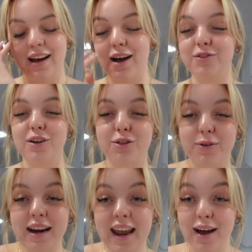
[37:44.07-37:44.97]
after
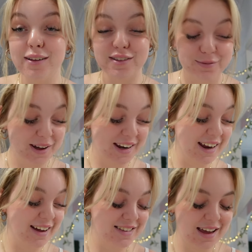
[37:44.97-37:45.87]
three counts of money
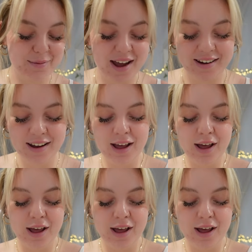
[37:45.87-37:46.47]
counts, I made